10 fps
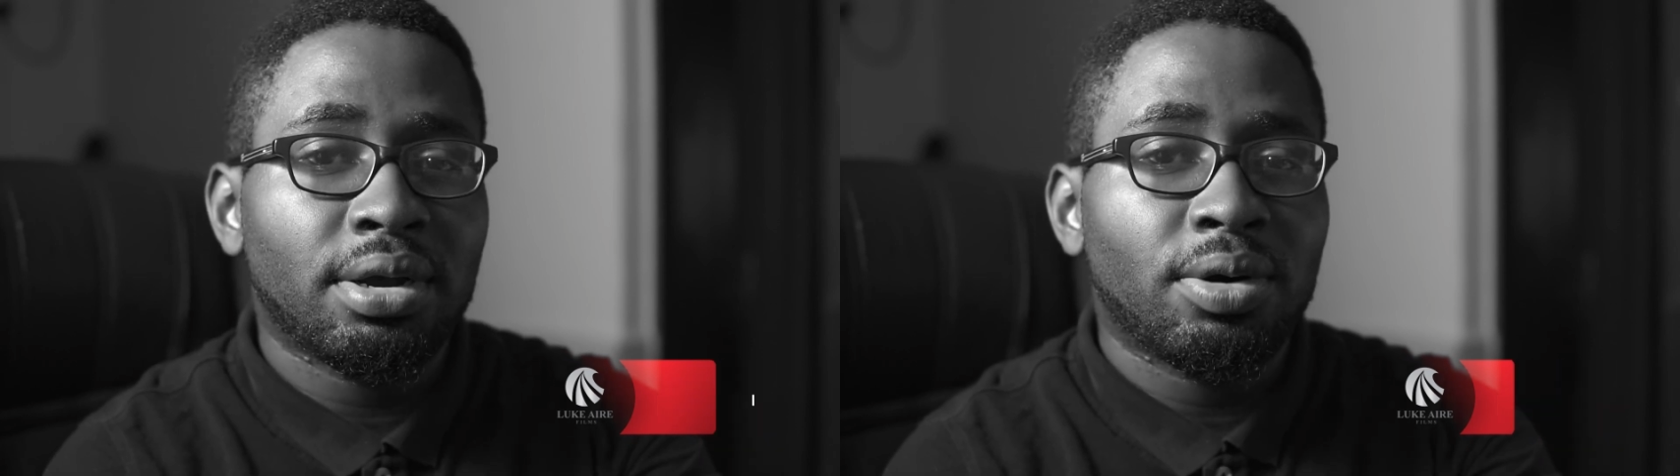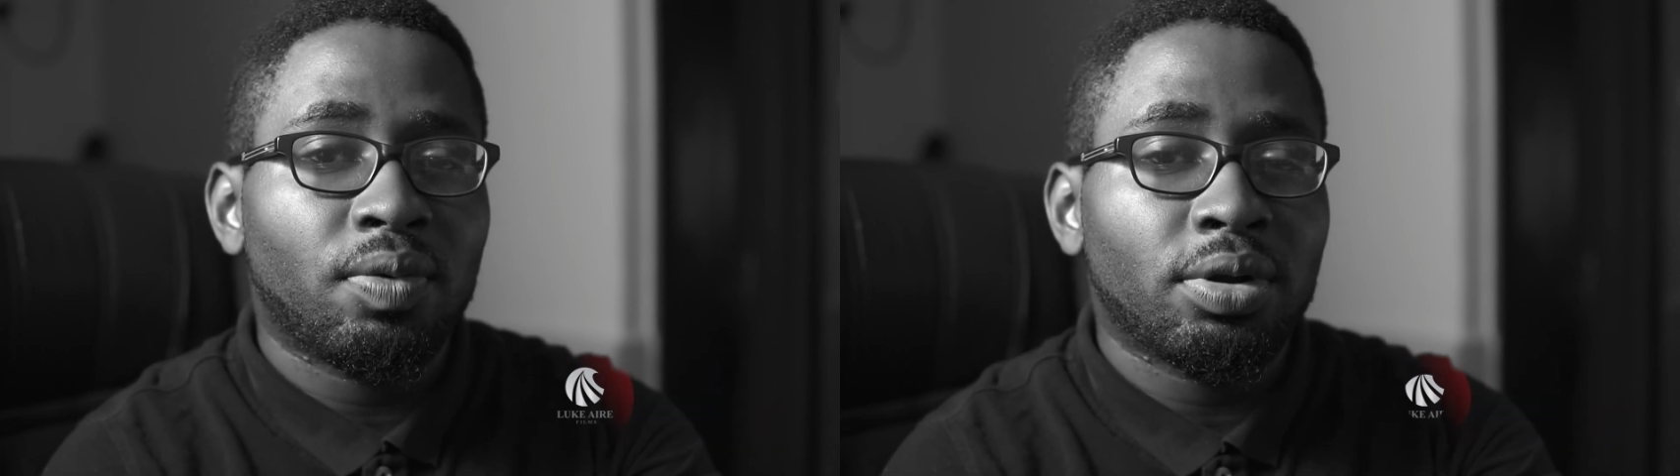
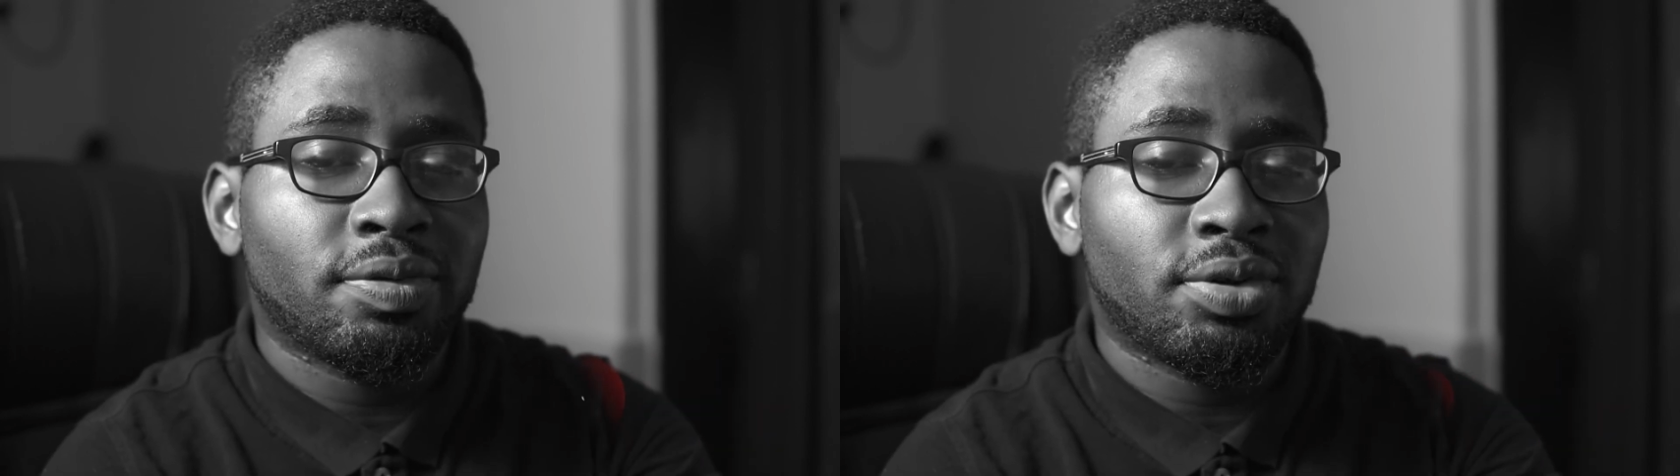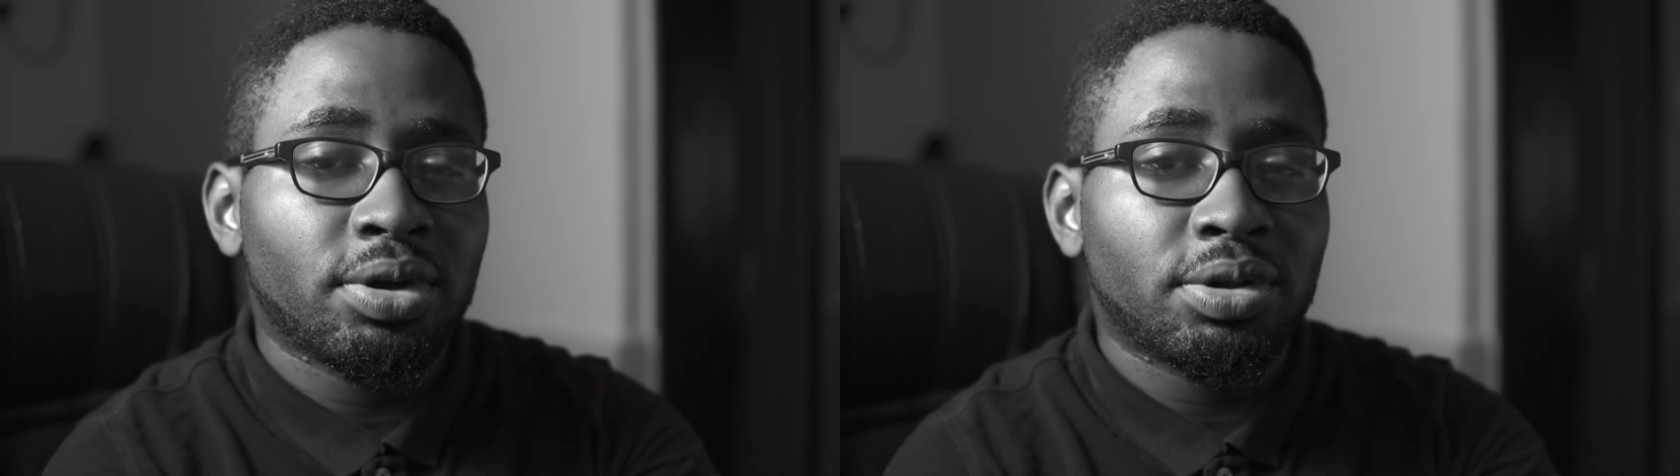one of
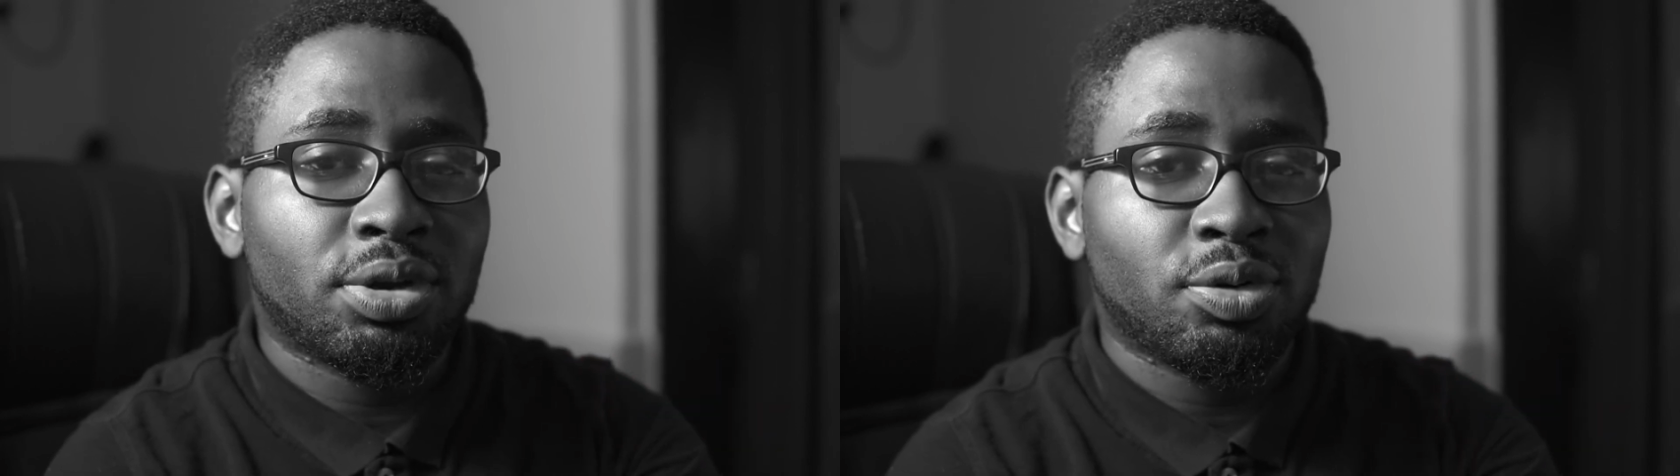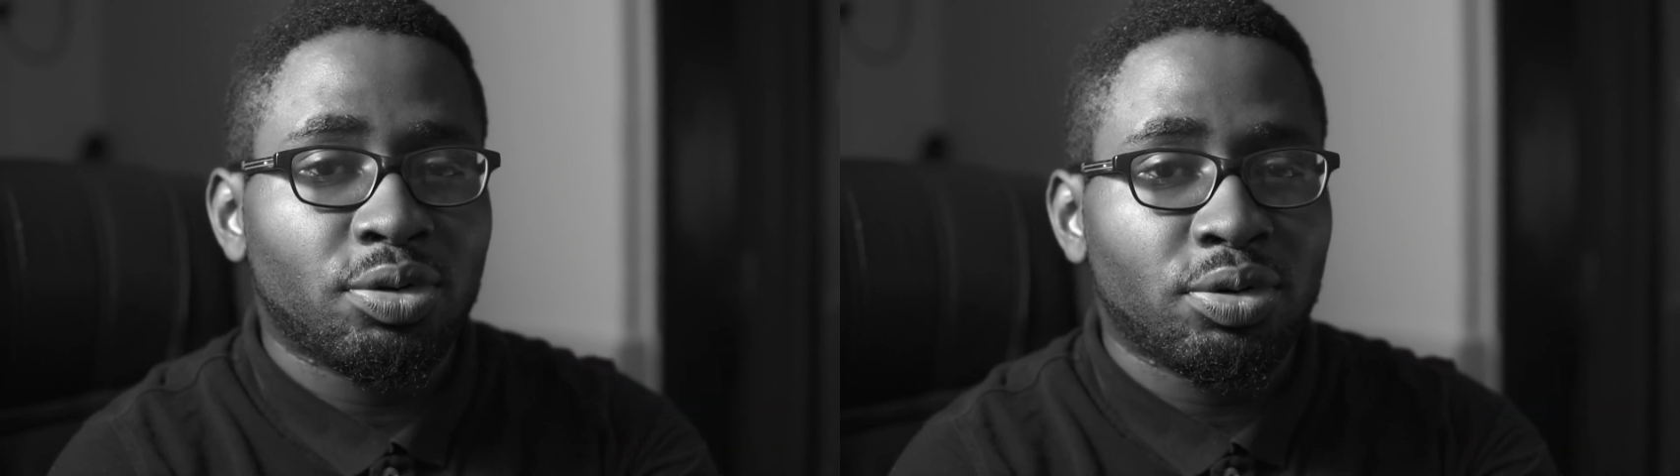such
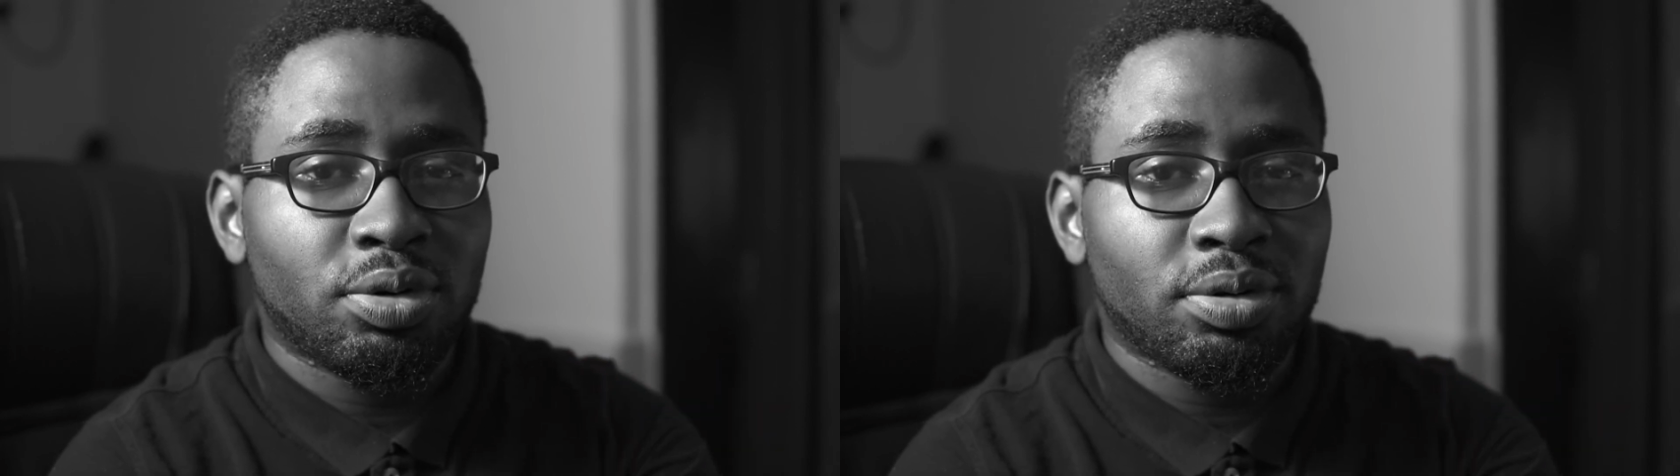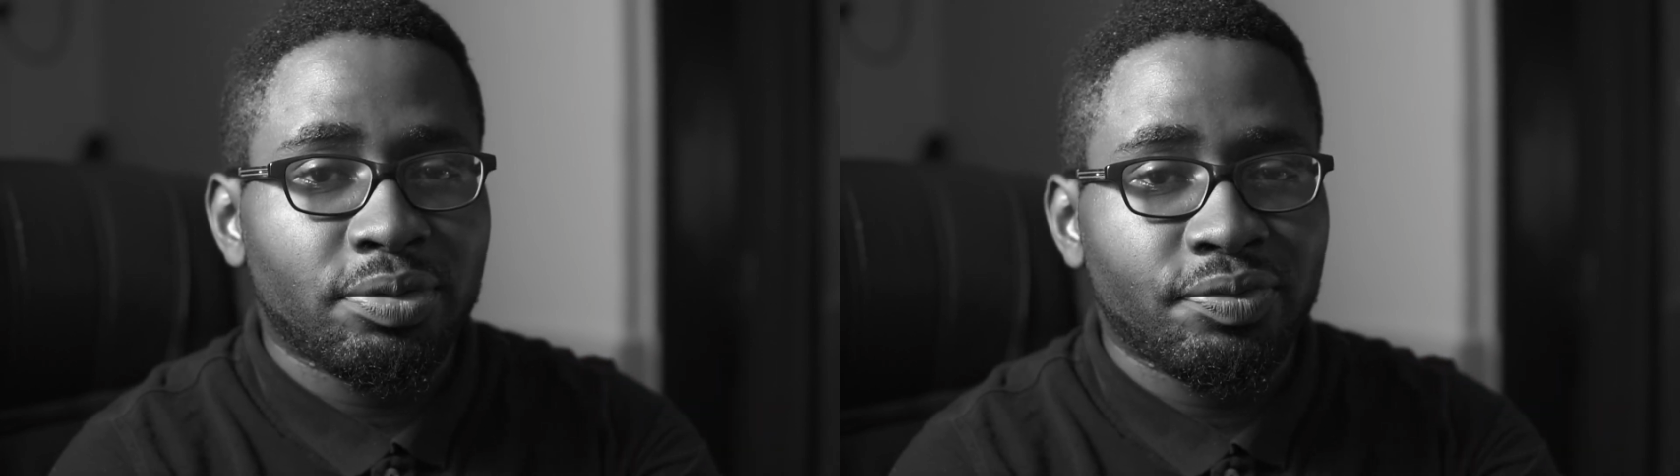
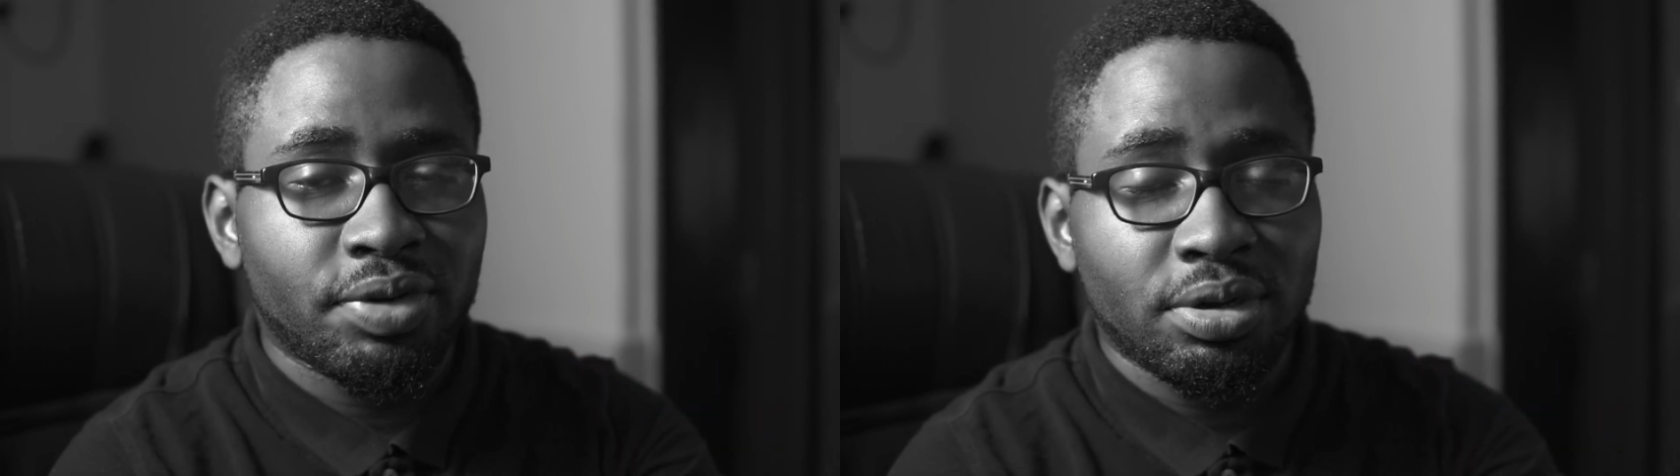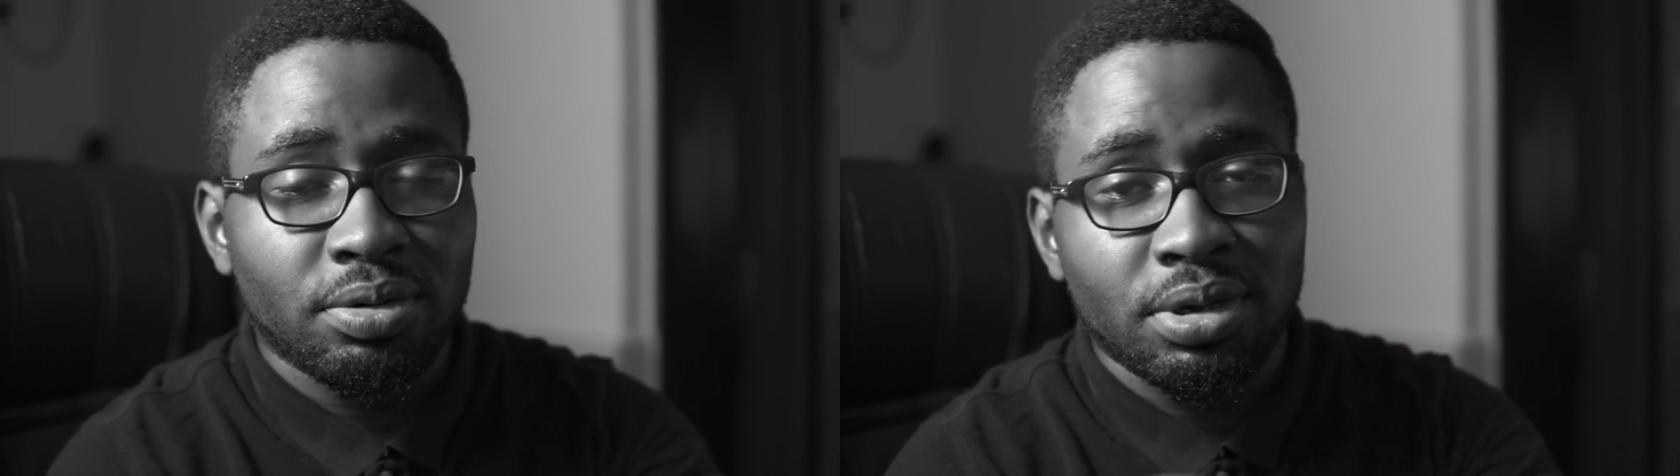tutorial
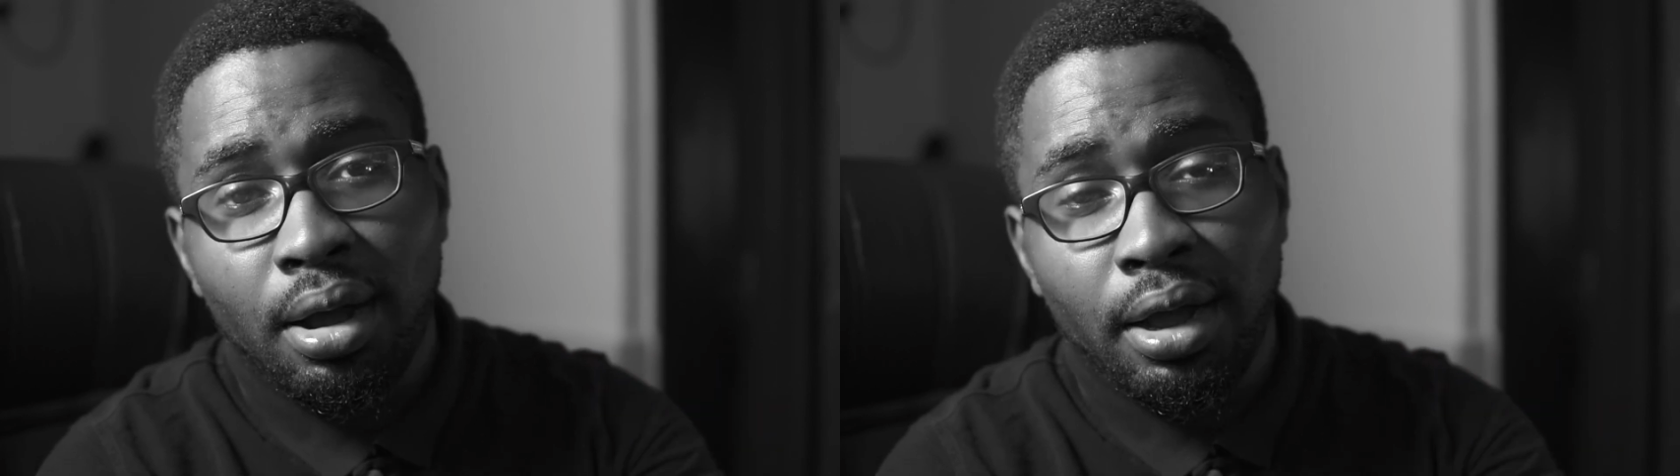videos.